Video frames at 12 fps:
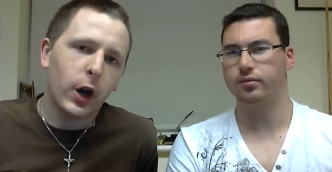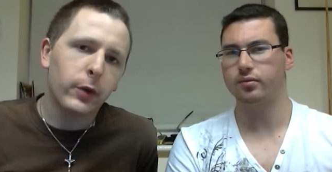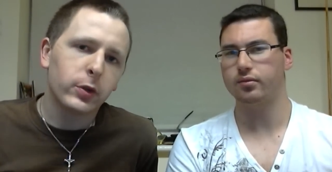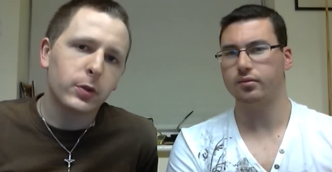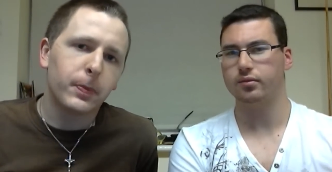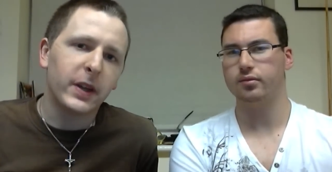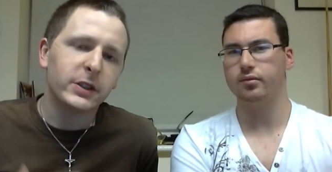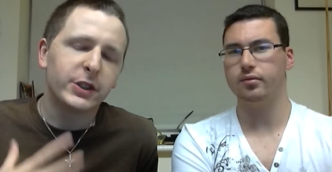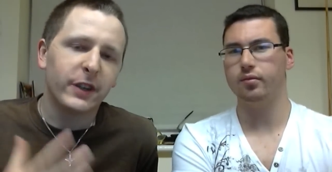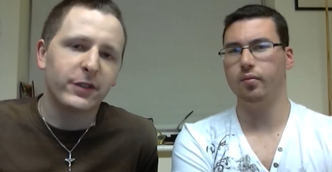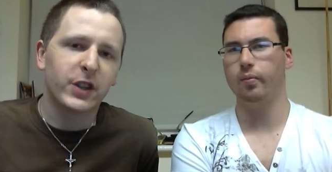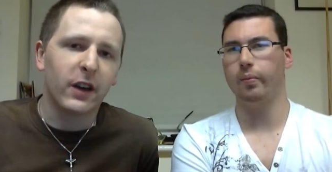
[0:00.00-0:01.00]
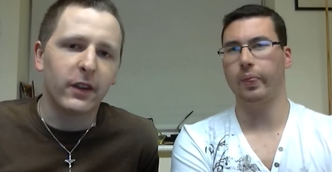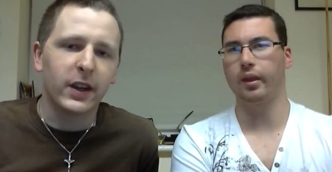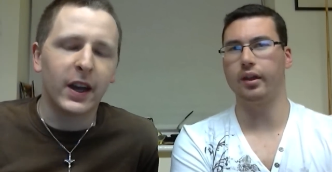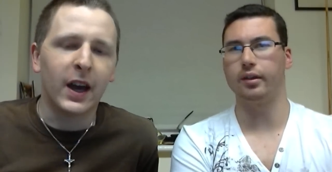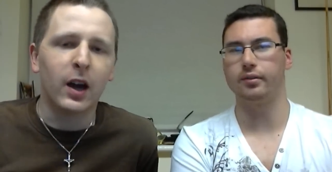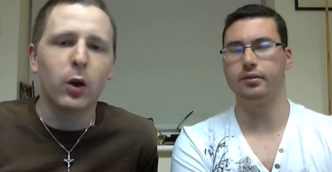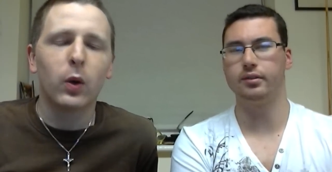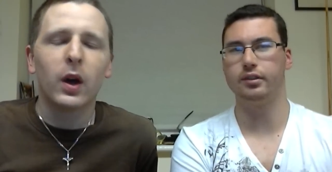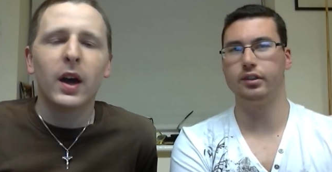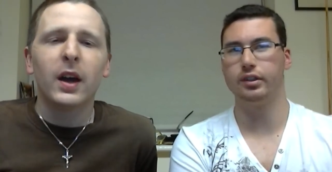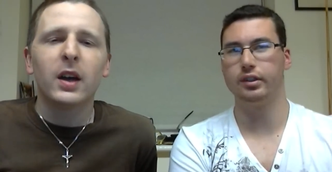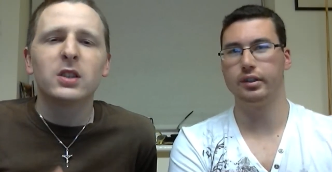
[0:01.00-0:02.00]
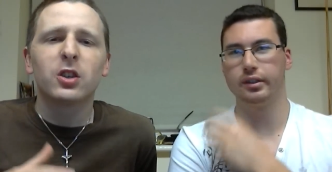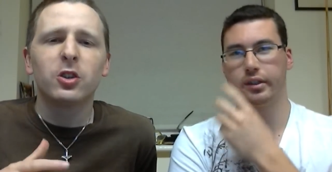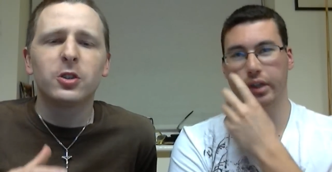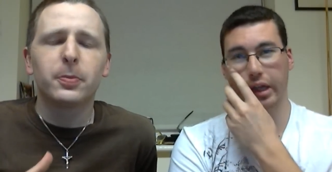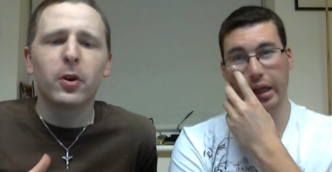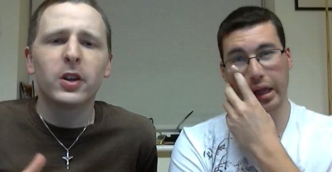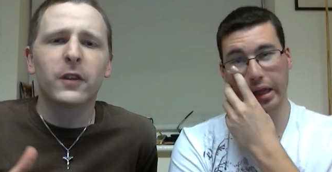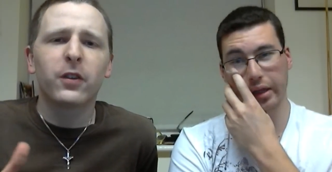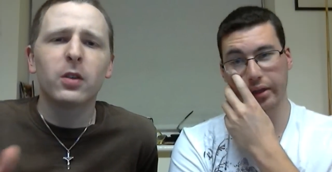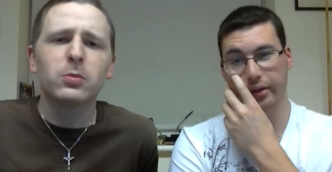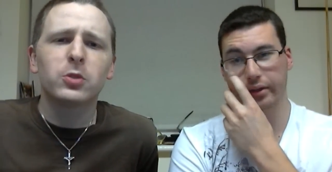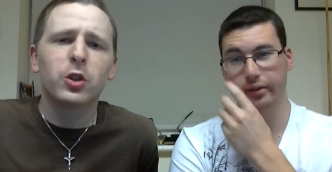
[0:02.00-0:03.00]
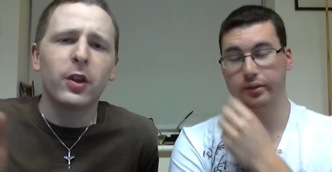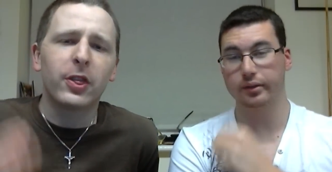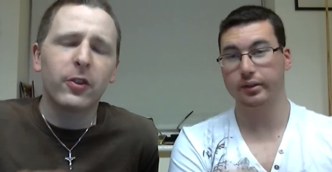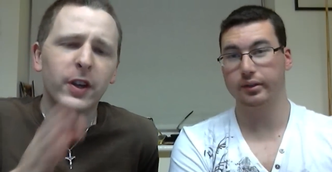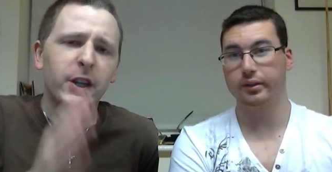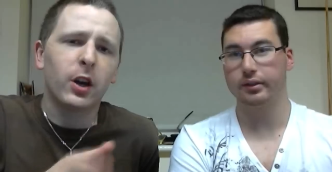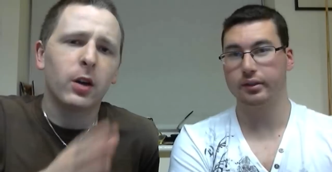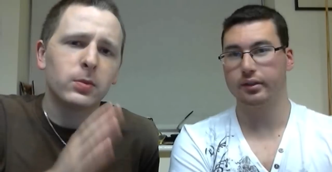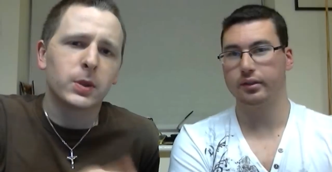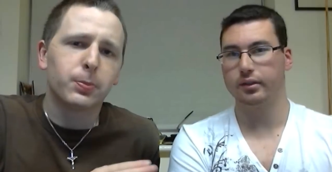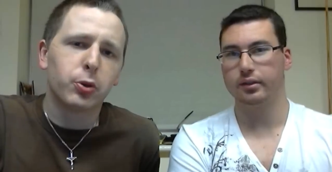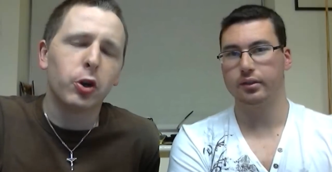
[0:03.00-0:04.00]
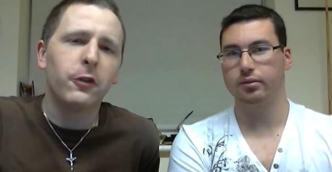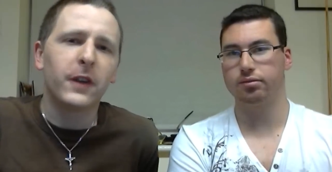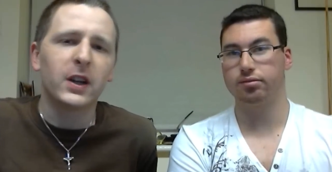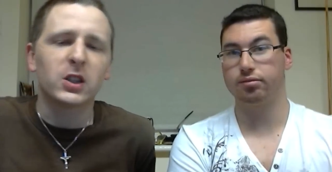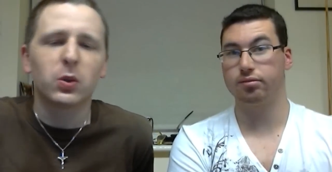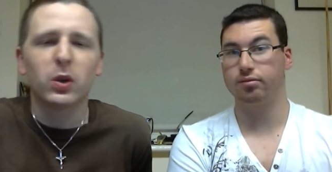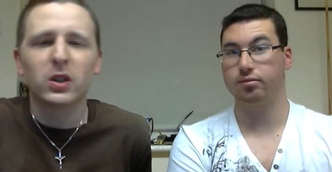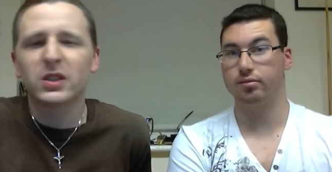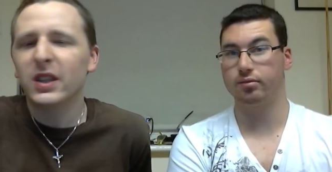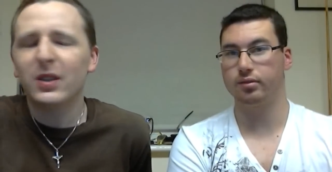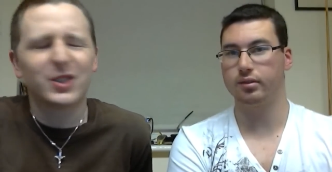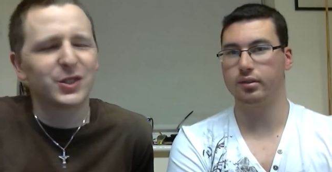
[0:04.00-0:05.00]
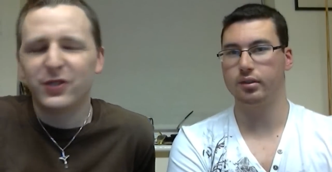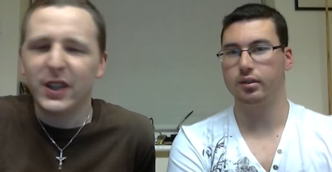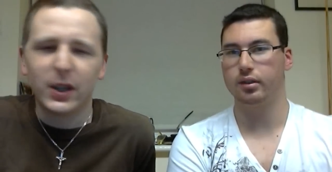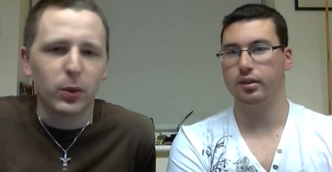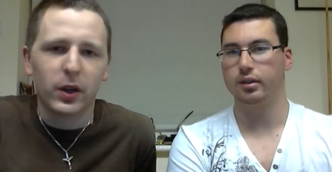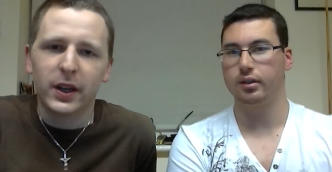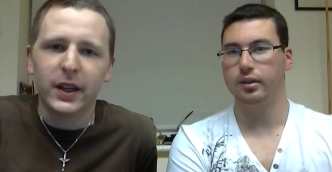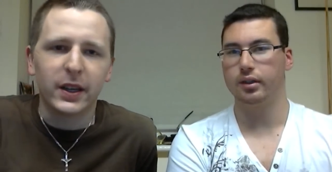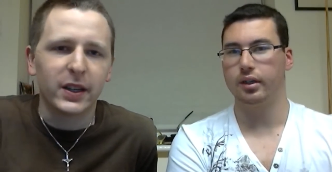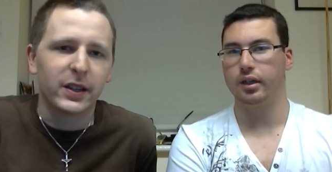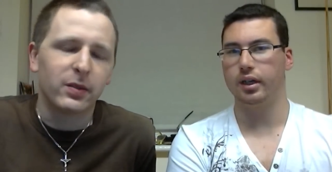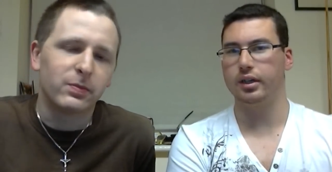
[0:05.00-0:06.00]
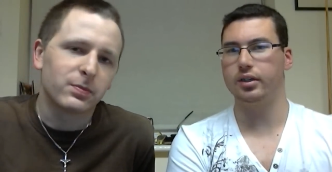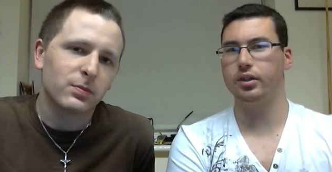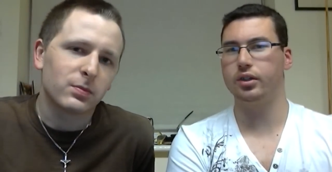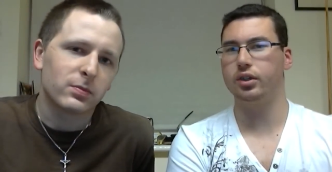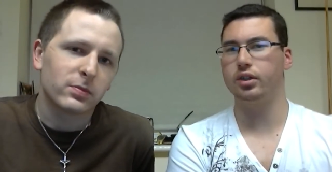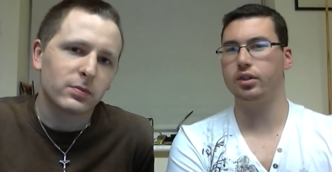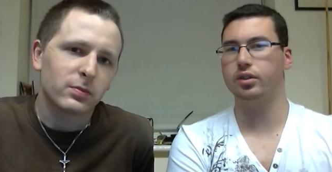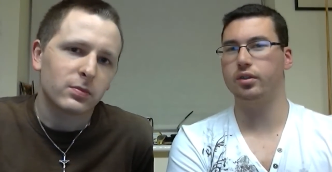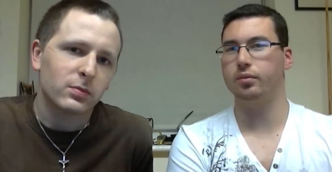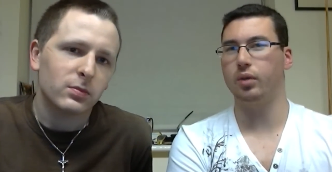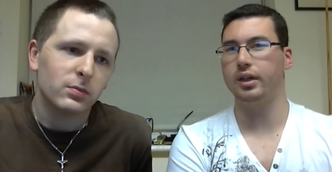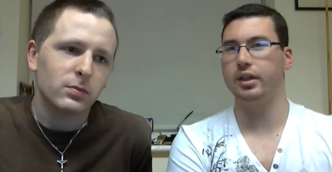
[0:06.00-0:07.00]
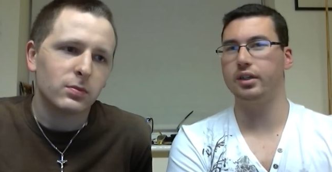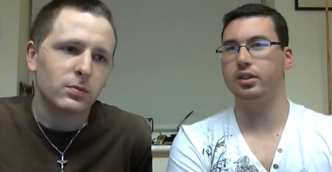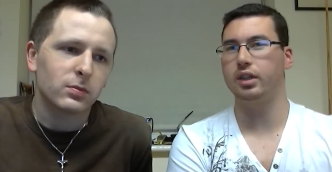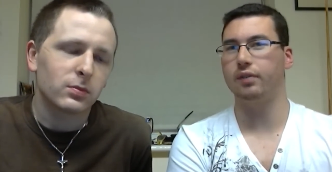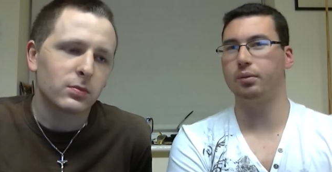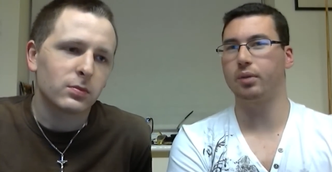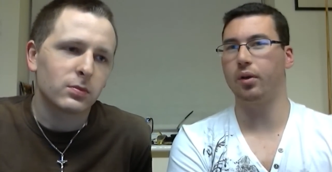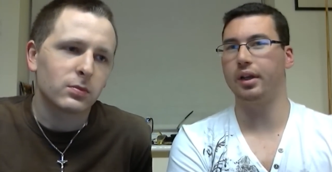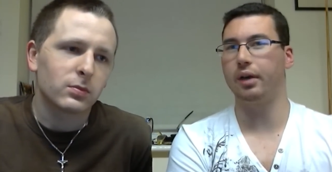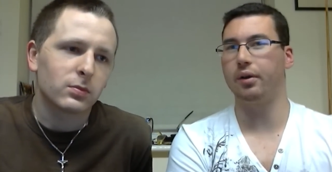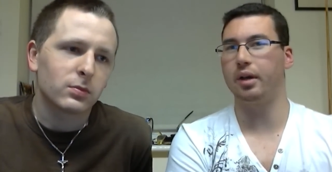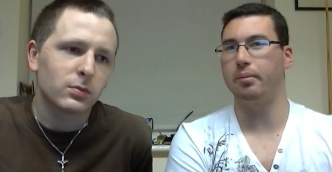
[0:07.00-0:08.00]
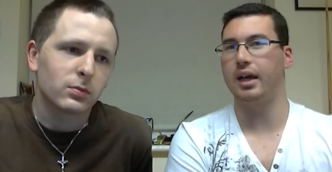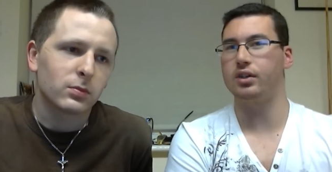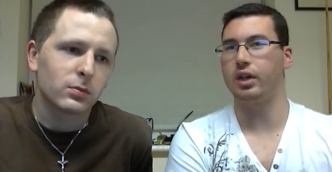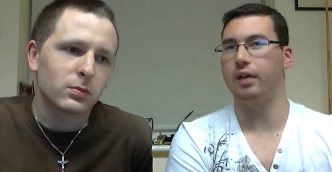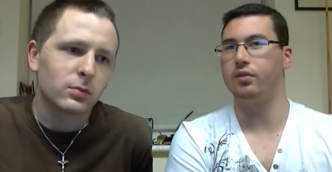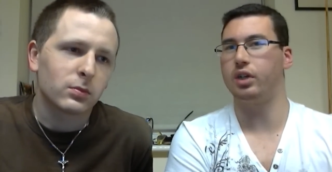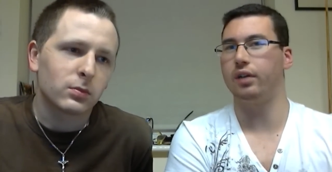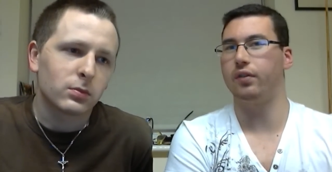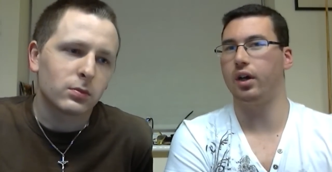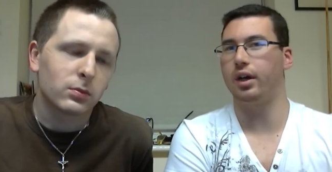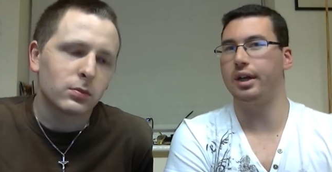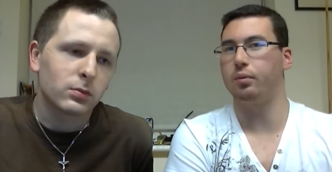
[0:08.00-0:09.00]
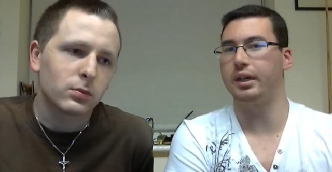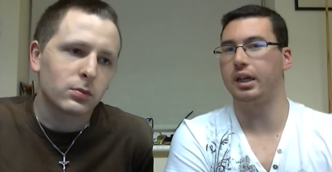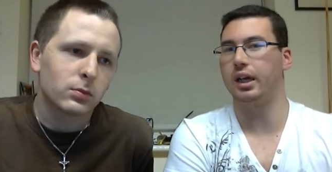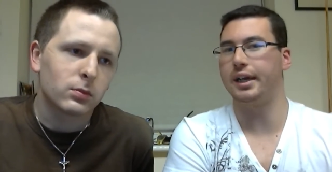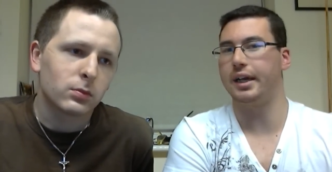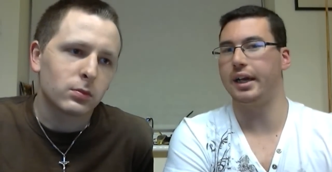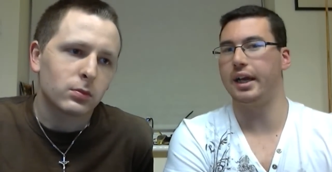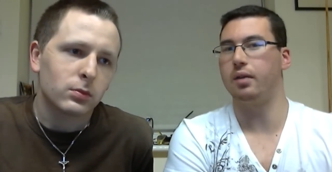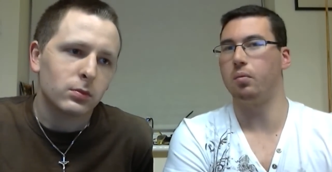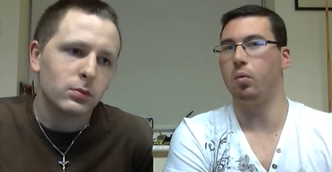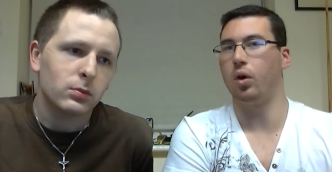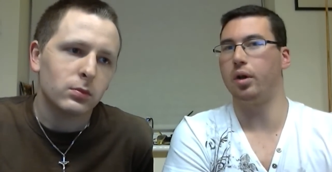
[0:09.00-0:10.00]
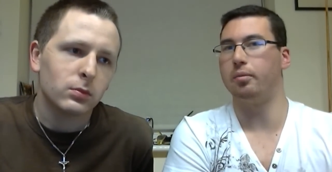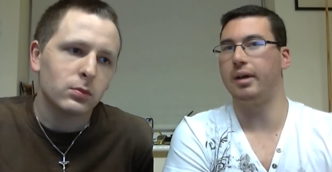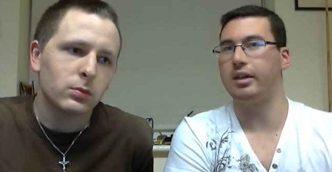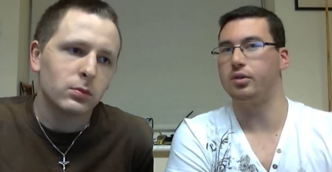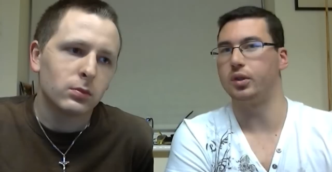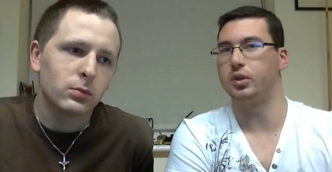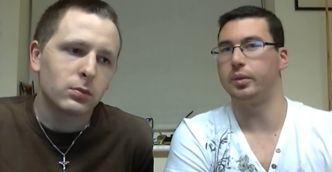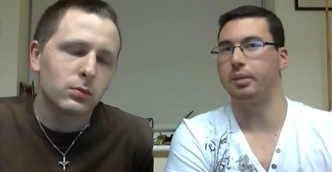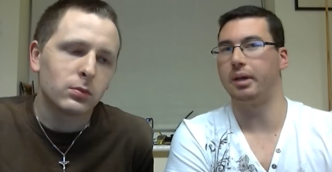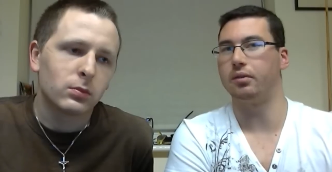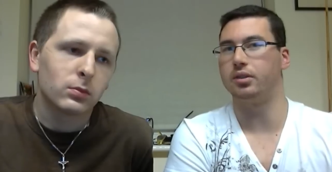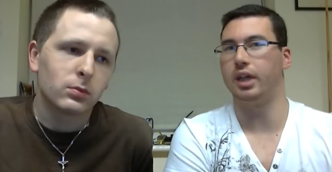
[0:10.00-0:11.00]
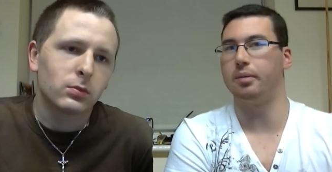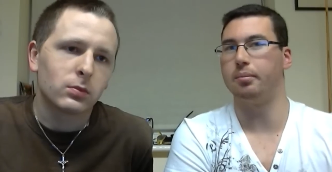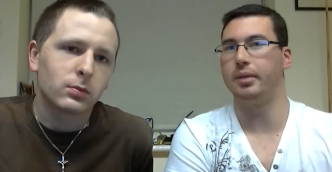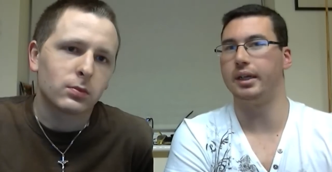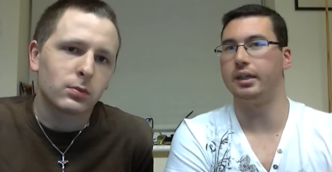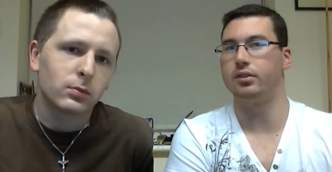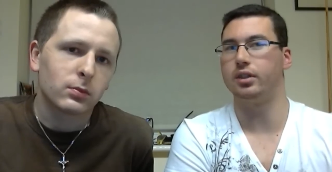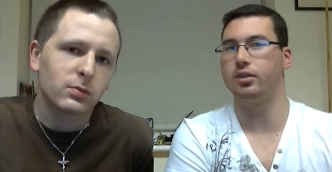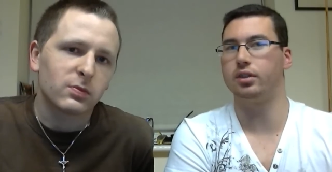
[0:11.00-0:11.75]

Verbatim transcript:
Speaker 1: Hardy was better than Jeff Jarrett yeah. now. So to be honest, for them to do it three times to prove that to us, it just really wasn't needed.
Speaker 2: Uh, you should have just. Why didn't they just have him go out there in a match and have Jeff Hardy win clean in one match, which went about ten minutes? It